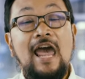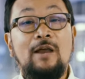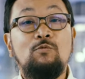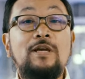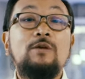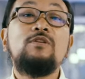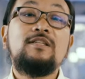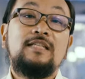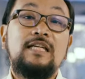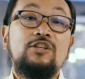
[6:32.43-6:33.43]
and we will
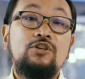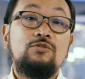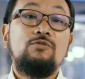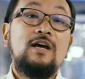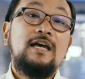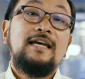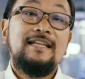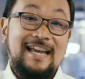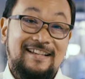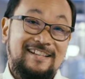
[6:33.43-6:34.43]
see you
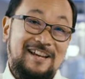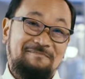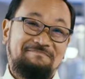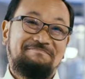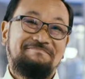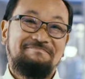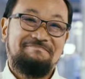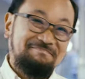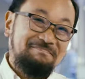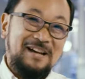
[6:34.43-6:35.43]
next time.
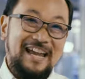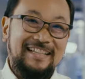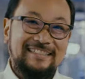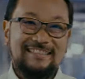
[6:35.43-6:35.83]
Bye.